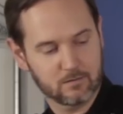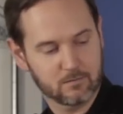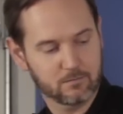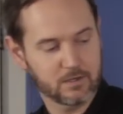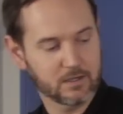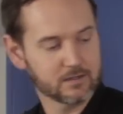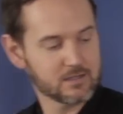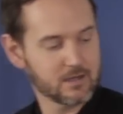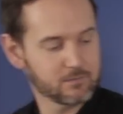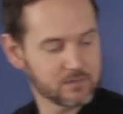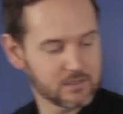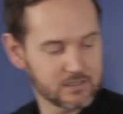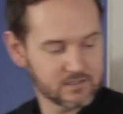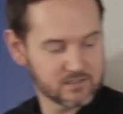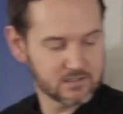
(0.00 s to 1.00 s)
picks up
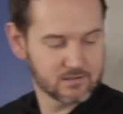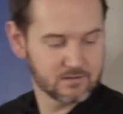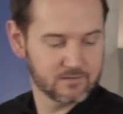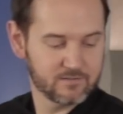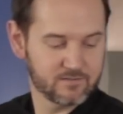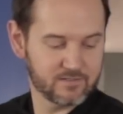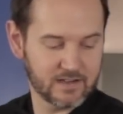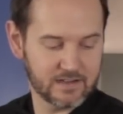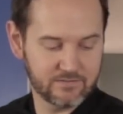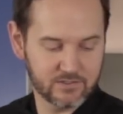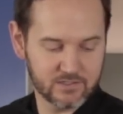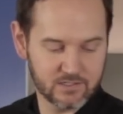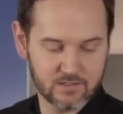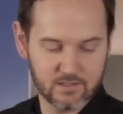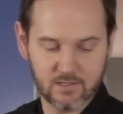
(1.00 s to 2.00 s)
these
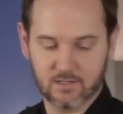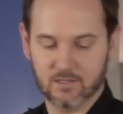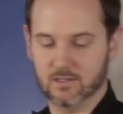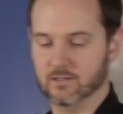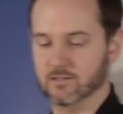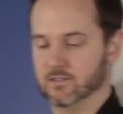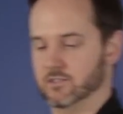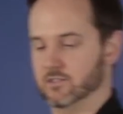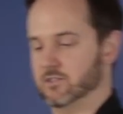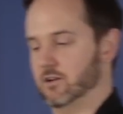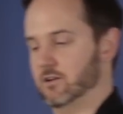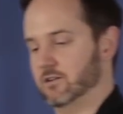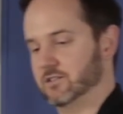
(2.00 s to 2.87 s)
flavors in the za'atar